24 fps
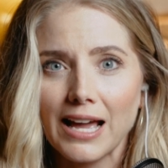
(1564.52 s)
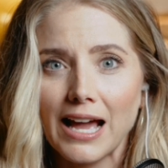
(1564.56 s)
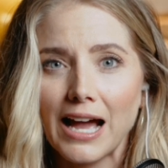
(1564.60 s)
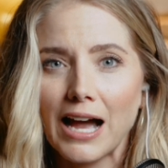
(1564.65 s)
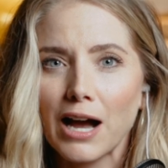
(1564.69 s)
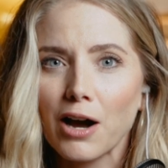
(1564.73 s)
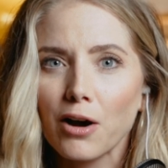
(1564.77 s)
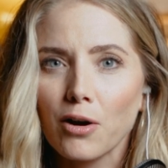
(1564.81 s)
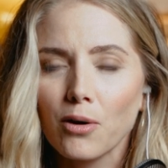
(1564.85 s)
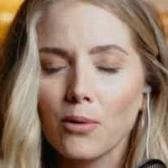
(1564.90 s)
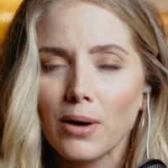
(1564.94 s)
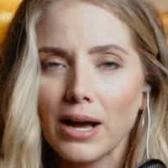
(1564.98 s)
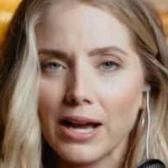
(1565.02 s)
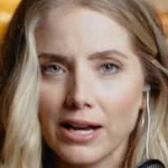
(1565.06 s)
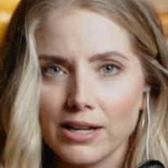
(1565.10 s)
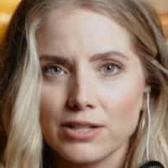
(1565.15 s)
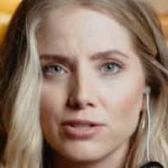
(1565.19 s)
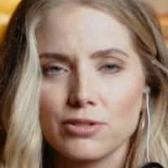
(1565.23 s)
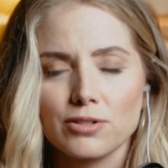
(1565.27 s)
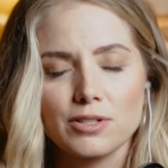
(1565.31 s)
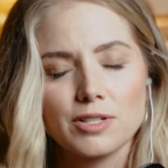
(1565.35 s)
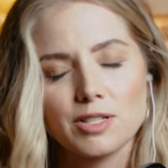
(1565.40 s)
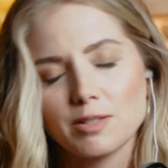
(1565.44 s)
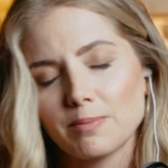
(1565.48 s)
how
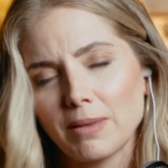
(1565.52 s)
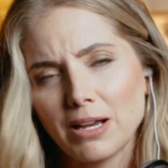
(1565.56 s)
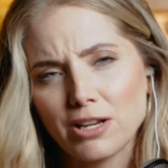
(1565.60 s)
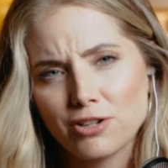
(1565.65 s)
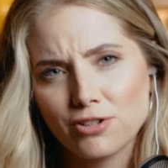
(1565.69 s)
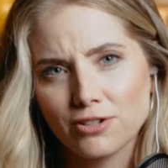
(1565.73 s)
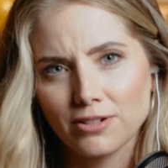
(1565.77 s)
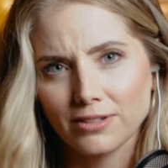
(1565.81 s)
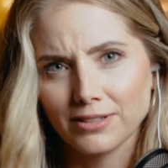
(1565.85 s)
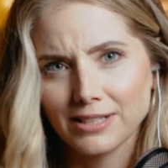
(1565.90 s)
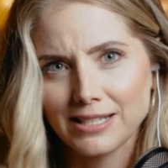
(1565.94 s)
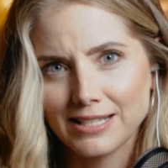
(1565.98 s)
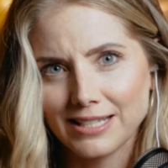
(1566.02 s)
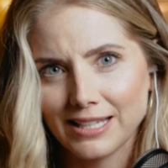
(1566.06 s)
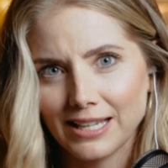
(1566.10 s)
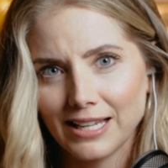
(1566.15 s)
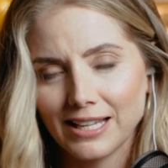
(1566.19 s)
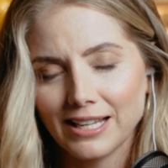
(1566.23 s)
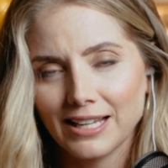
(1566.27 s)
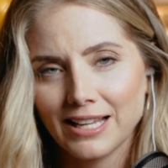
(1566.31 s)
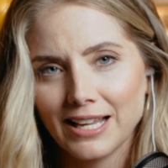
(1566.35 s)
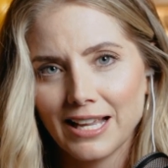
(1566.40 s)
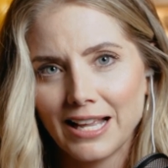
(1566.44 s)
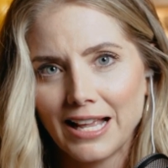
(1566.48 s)
extra special is
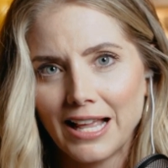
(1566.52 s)
it